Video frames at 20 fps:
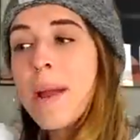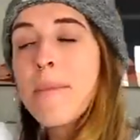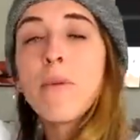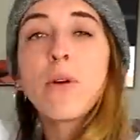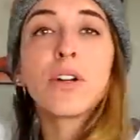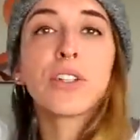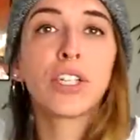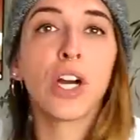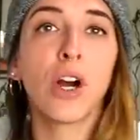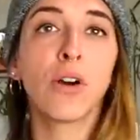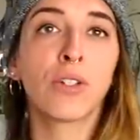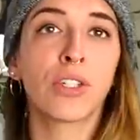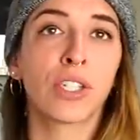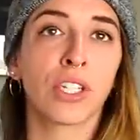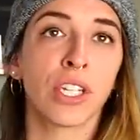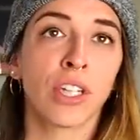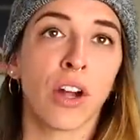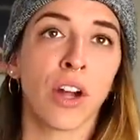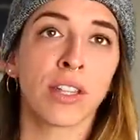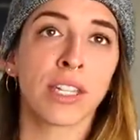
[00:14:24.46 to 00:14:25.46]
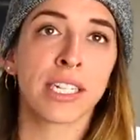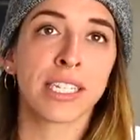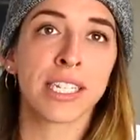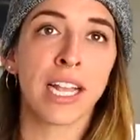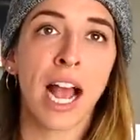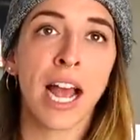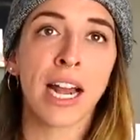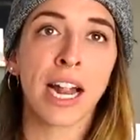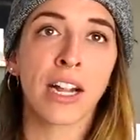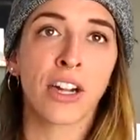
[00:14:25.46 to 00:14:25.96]
more toasted on the
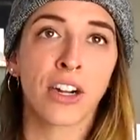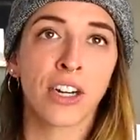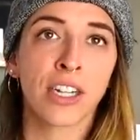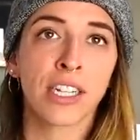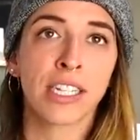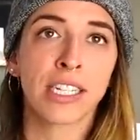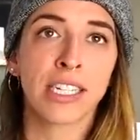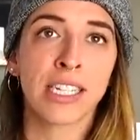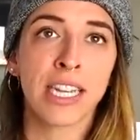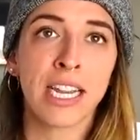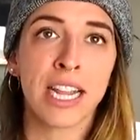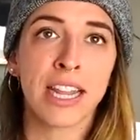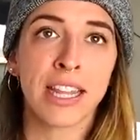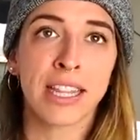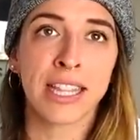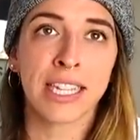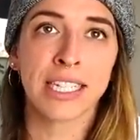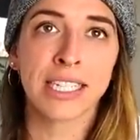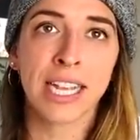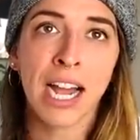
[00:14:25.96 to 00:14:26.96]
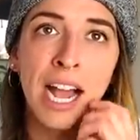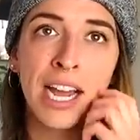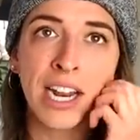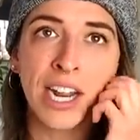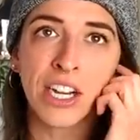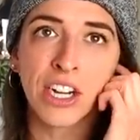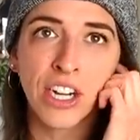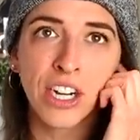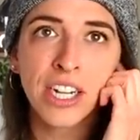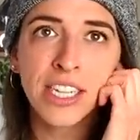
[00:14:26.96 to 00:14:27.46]
side I couldn't see than the side
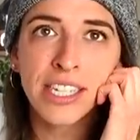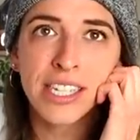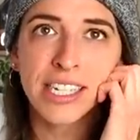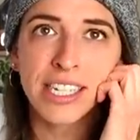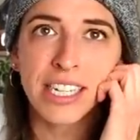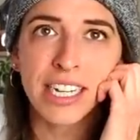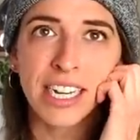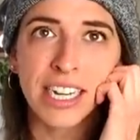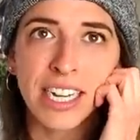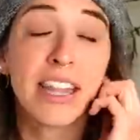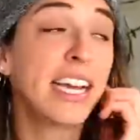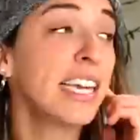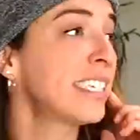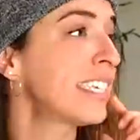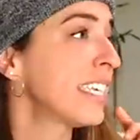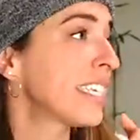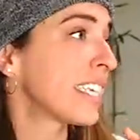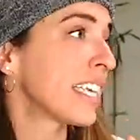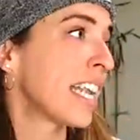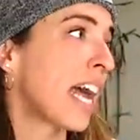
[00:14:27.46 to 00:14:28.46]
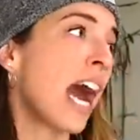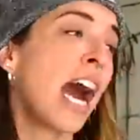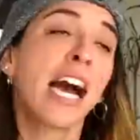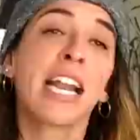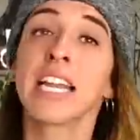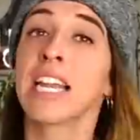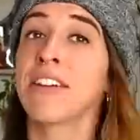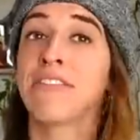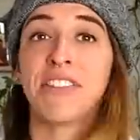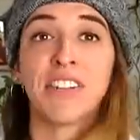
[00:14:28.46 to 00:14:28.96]
I could see. This is an
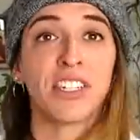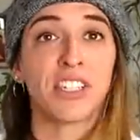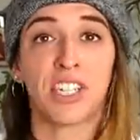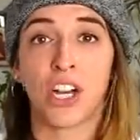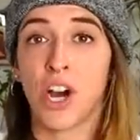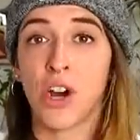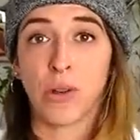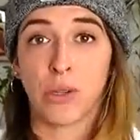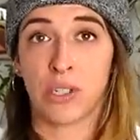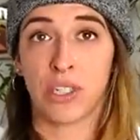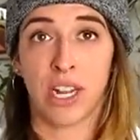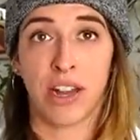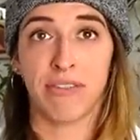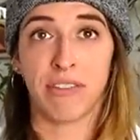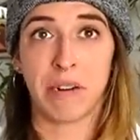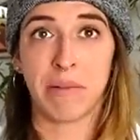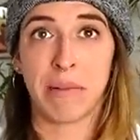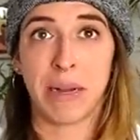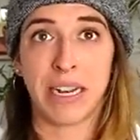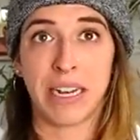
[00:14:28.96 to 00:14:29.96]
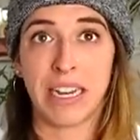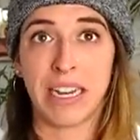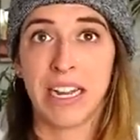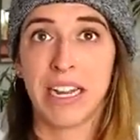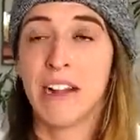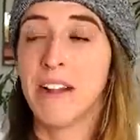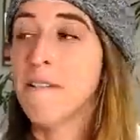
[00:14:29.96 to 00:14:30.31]
uneven toast, everybody.